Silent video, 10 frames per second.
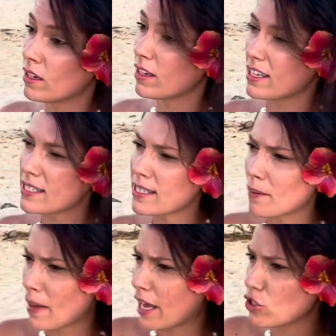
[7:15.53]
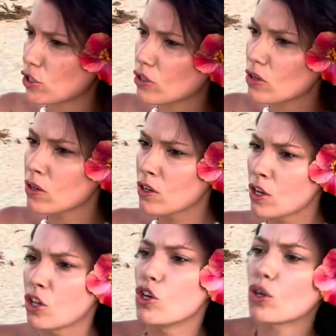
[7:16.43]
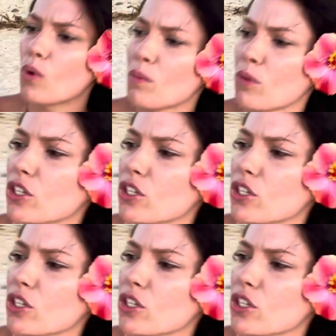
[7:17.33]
Isn't that magical? Look one more